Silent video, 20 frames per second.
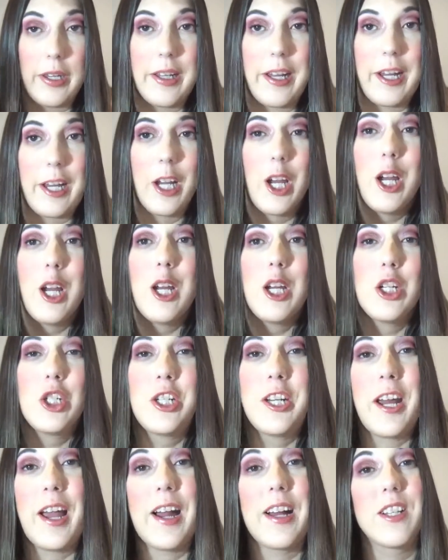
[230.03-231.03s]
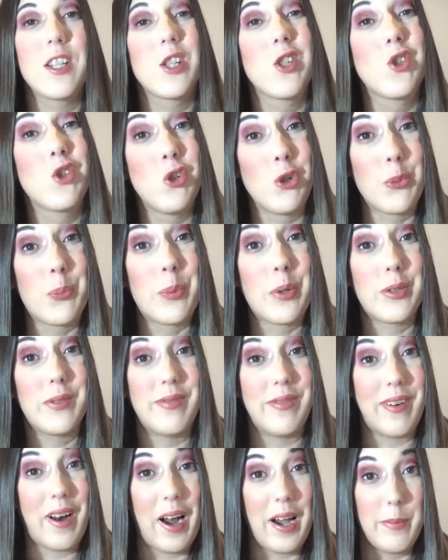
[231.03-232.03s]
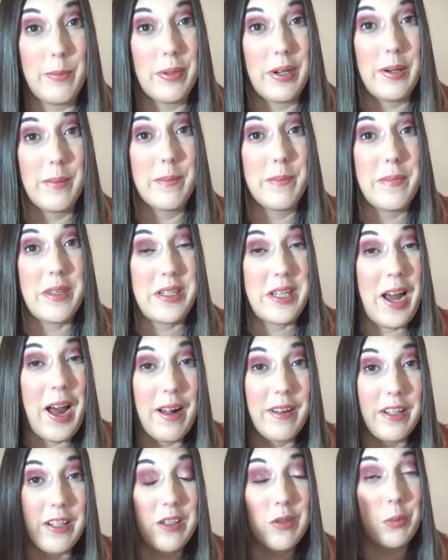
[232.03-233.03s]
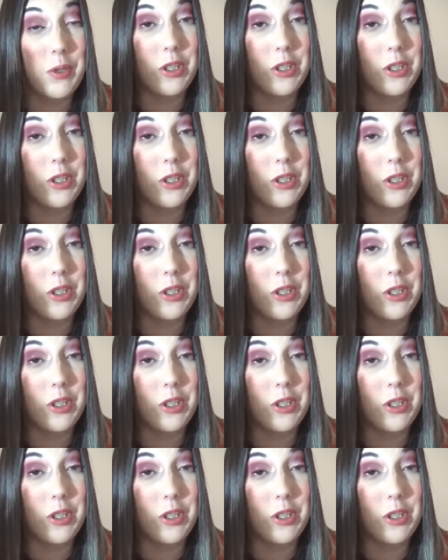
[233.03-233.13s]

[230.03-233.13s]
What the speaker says: Like, she has super vibrant metallics,